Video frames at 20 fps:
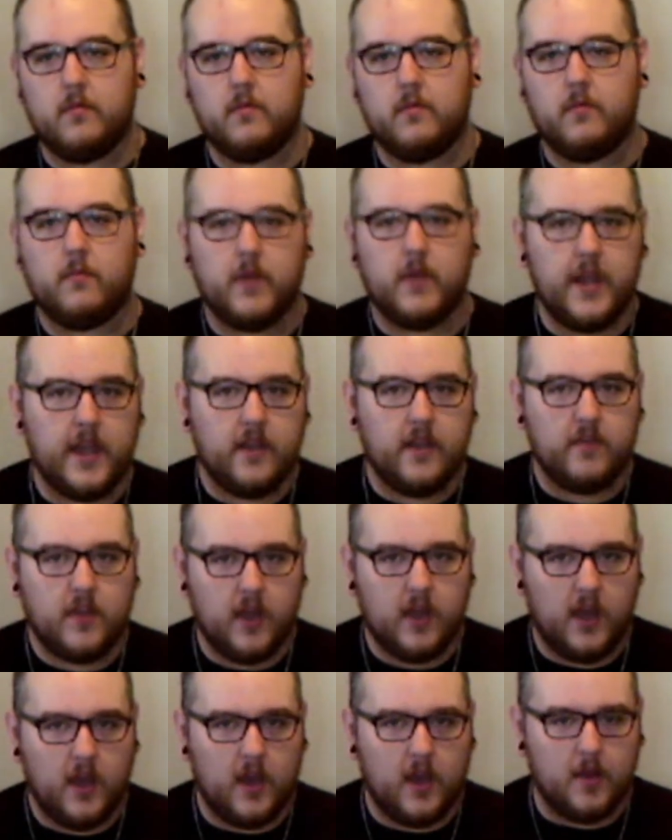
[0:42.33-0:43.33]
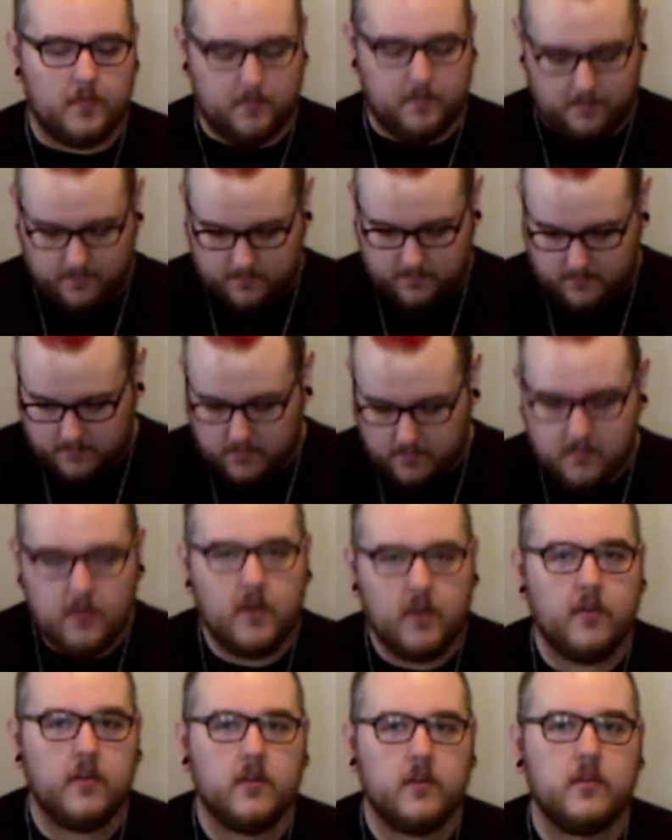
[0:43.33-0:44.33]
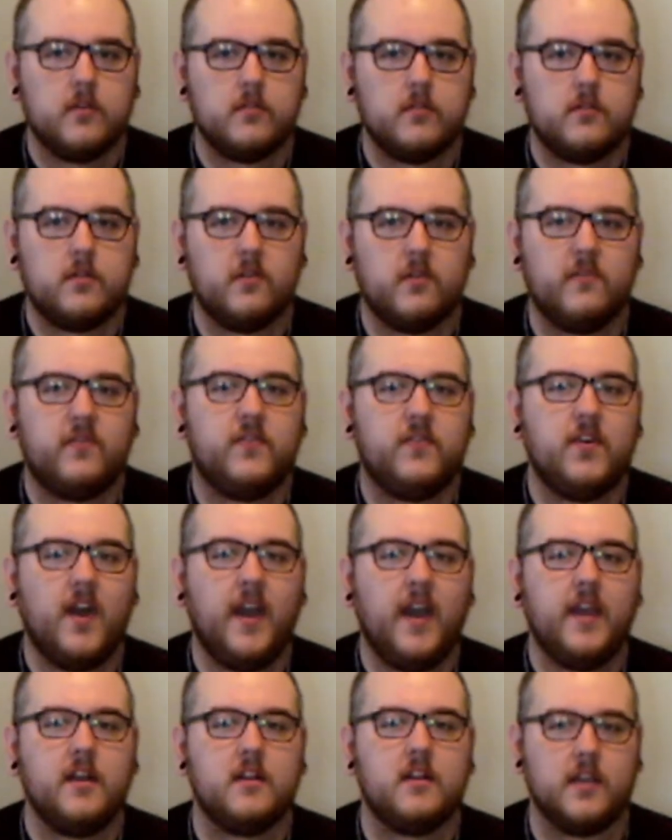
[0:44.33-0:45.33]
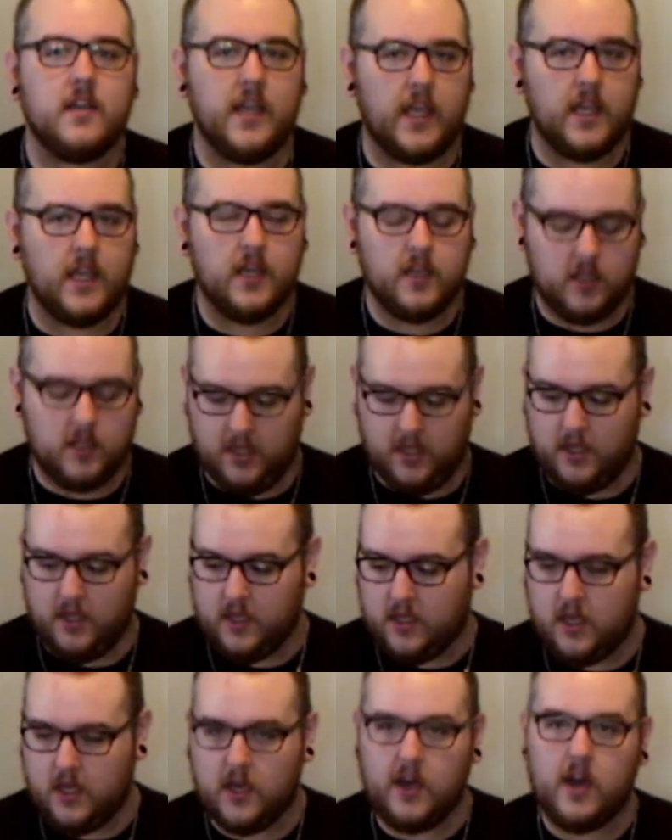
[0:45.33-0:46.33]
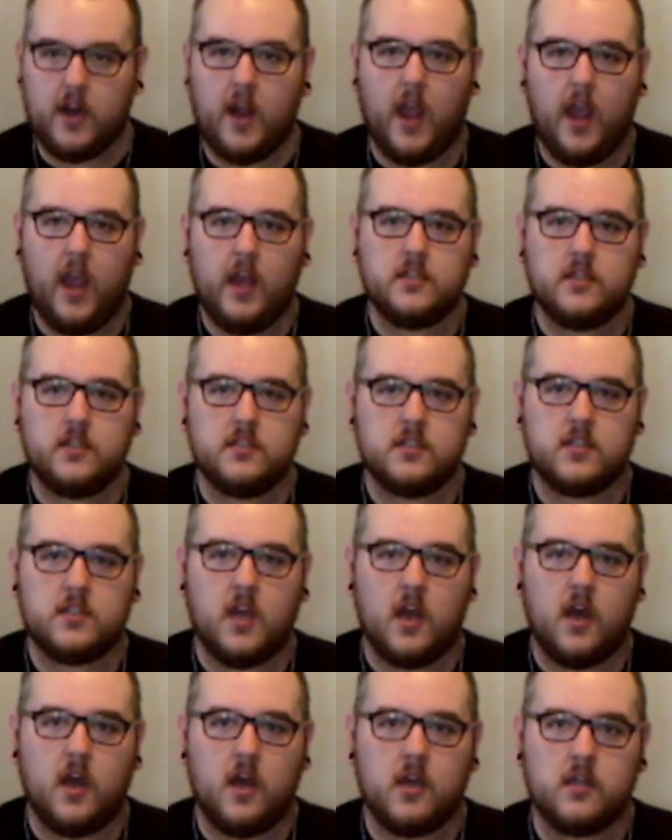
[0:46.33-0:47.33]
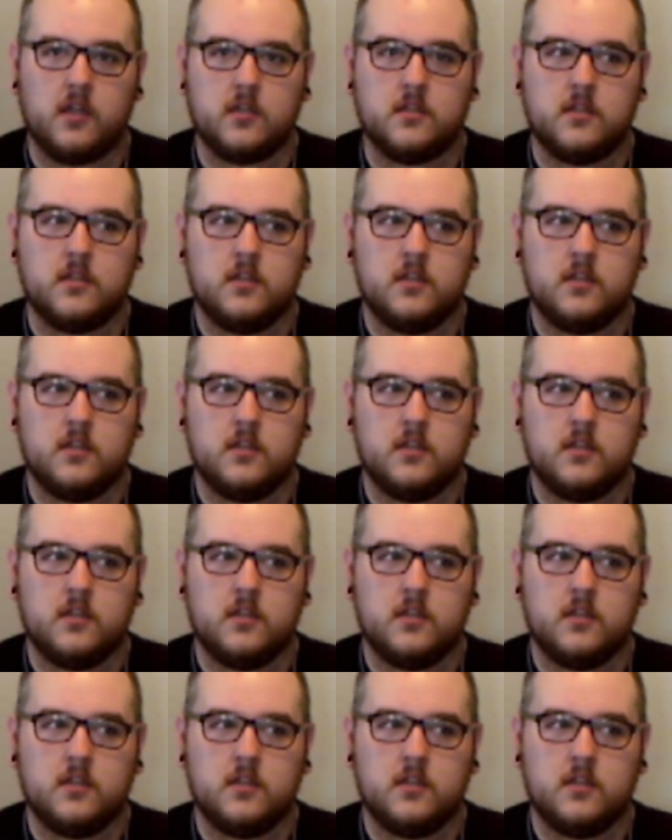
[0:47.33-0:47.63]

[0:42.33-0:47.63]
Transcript: we have come to finally get our hands on